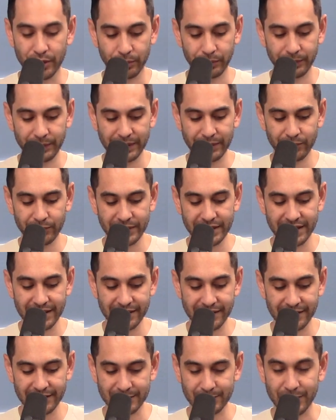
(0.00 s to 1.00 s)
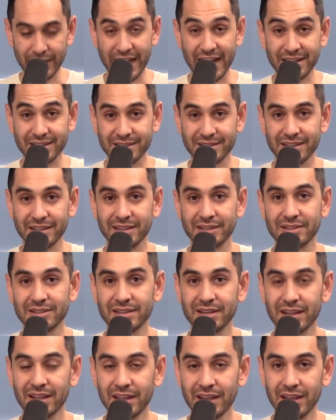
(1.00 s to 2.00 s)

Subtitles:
when we read this passage,